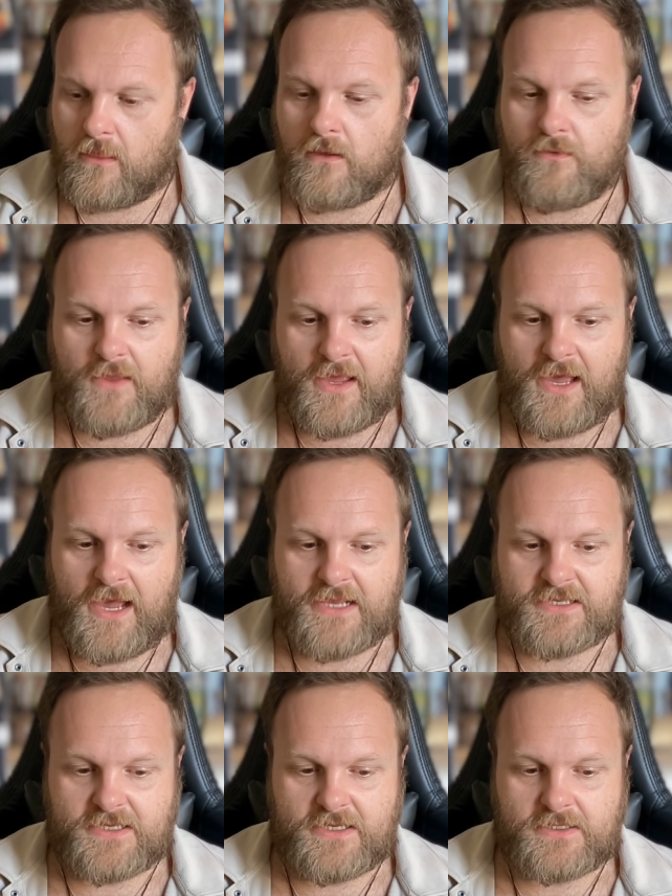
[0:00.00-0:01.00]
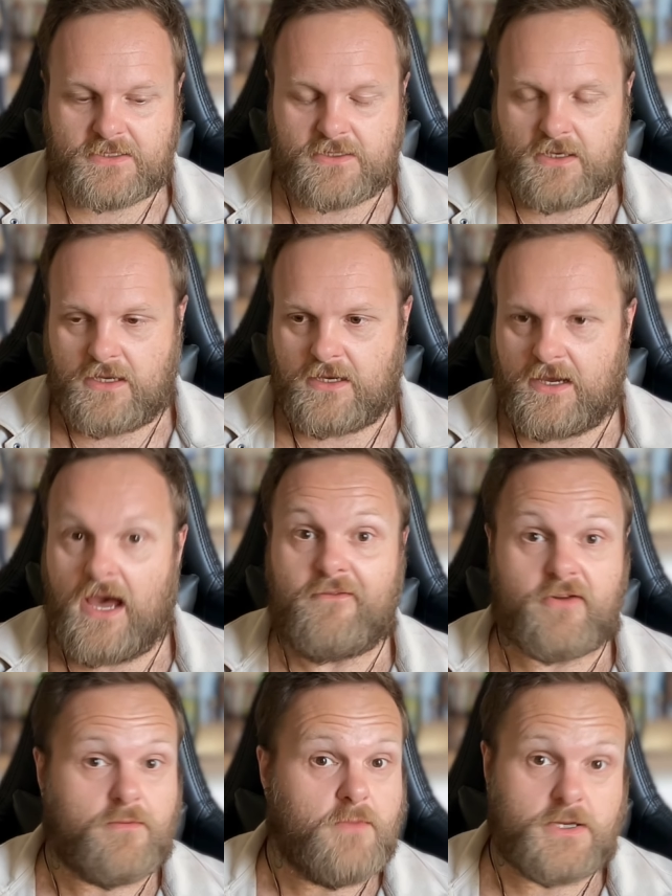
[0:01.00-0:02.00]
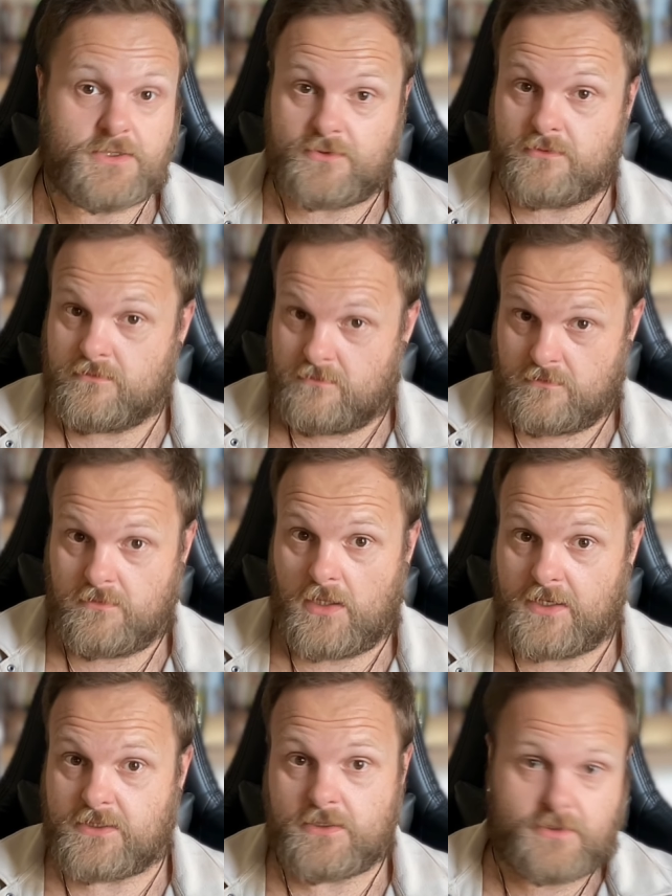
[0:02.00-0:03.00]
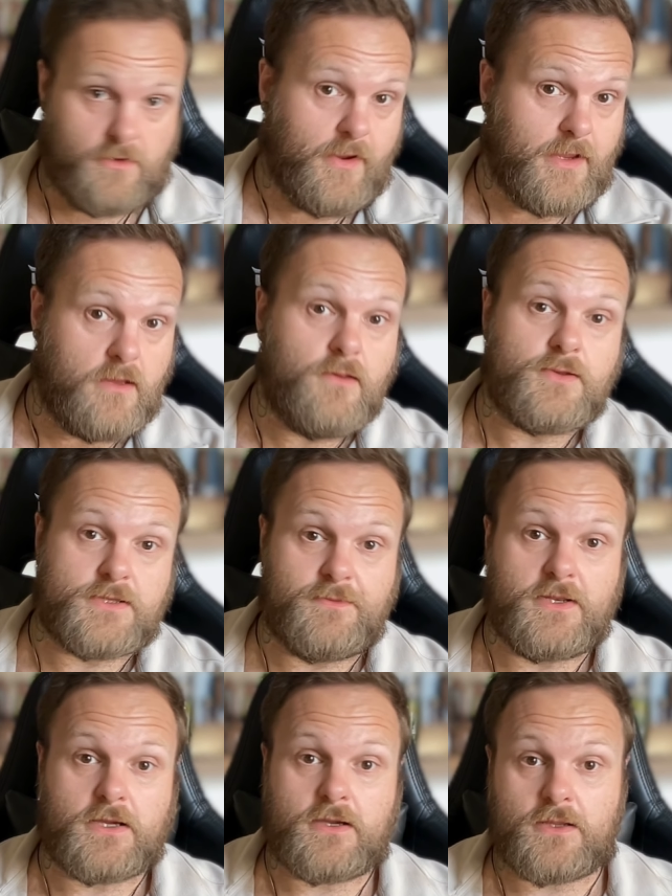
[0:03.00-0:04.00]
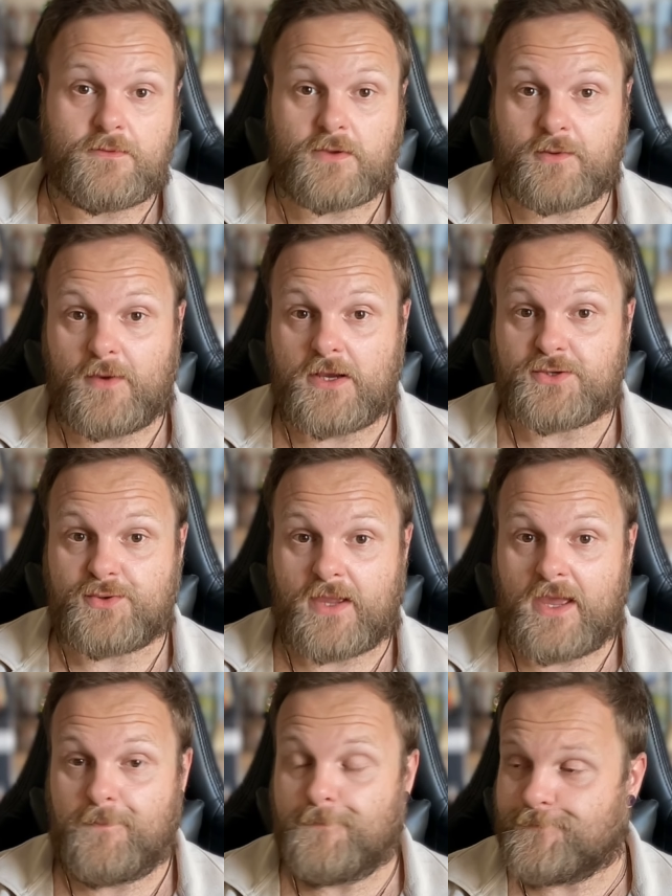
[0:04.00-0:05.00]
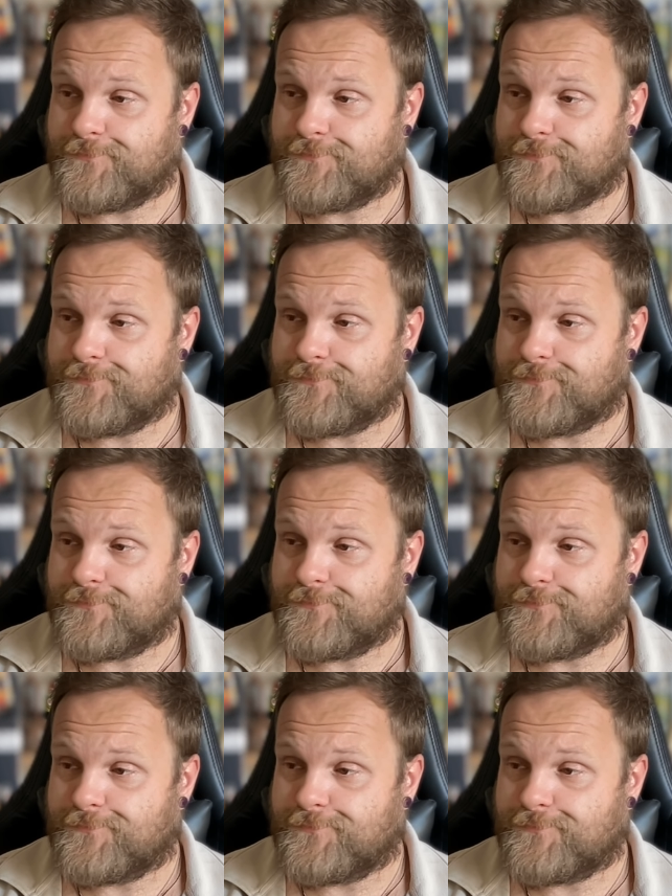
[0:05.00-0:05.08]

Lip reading: Their assets have a commercial license, so I can use them in a commercial game.